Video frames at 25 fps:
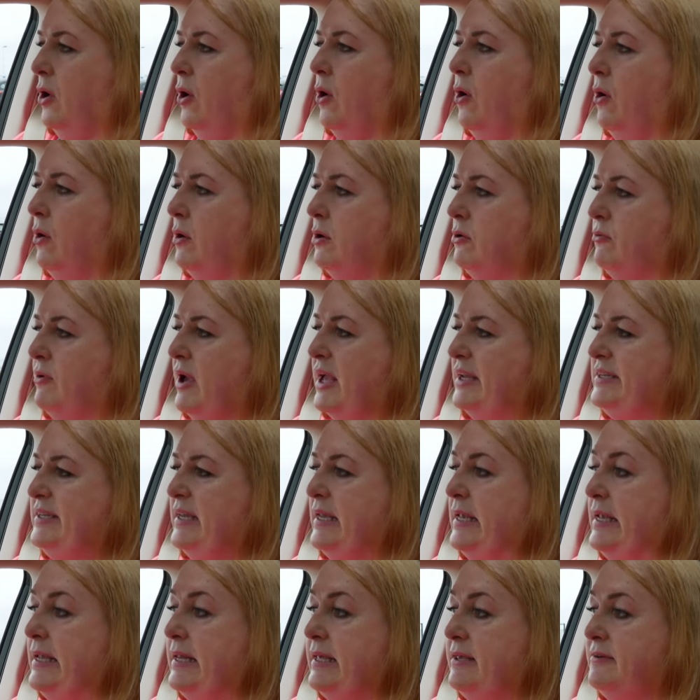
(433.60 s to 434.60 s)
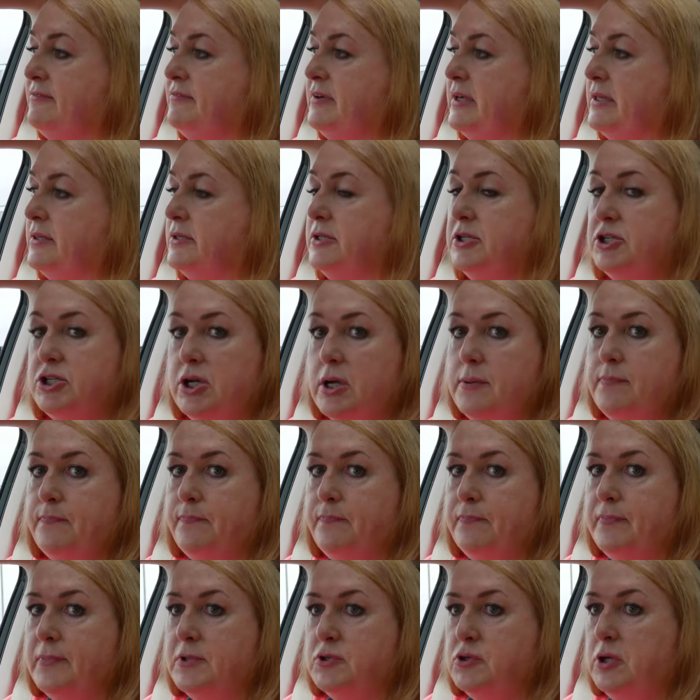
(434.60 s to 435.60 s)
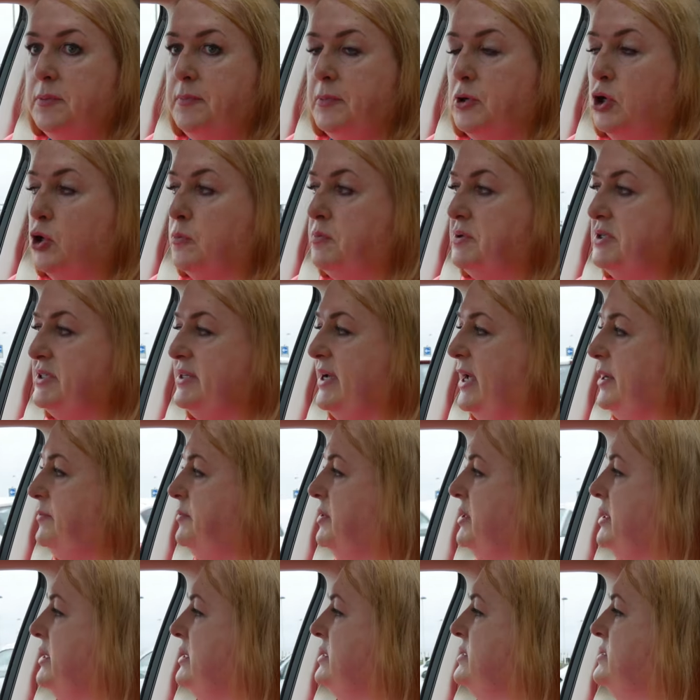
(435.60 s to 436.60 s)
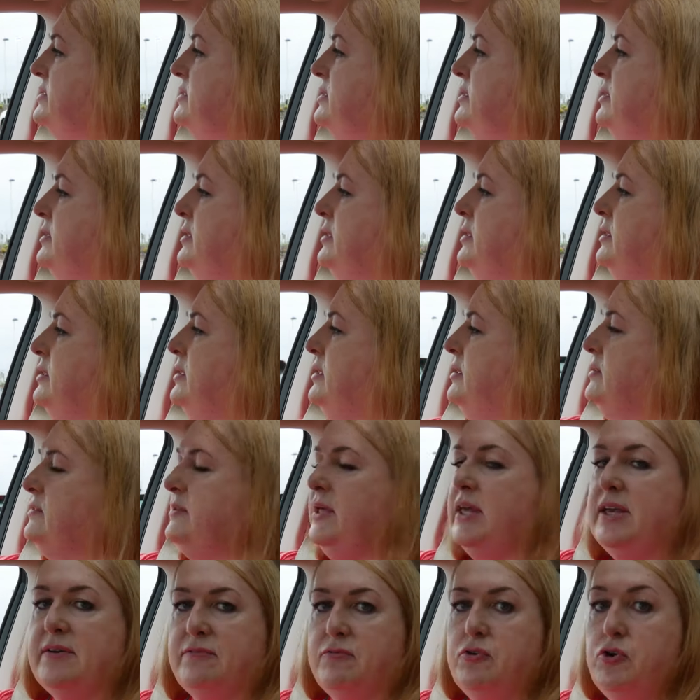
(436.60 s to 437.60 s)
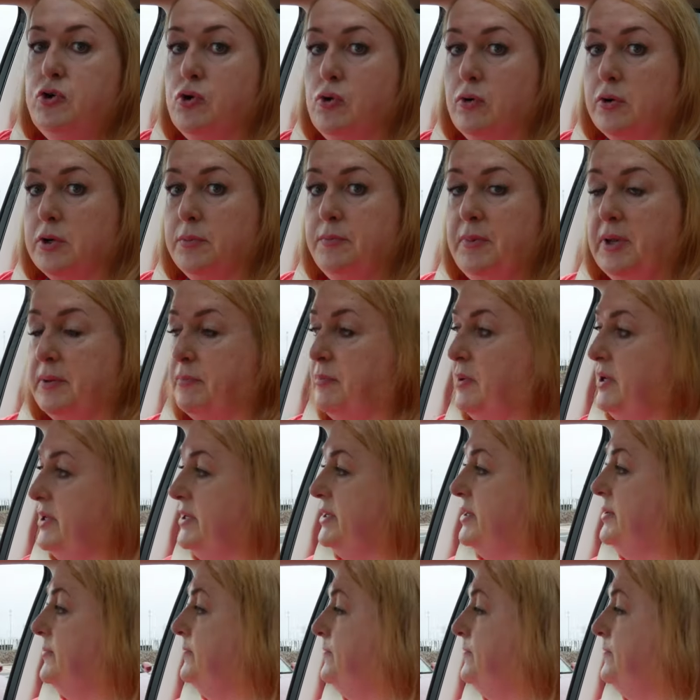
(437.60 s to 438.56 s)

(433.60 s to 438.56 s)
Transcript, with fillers: already leaving the gym. It's only been open 10 minutes. They have no commitment.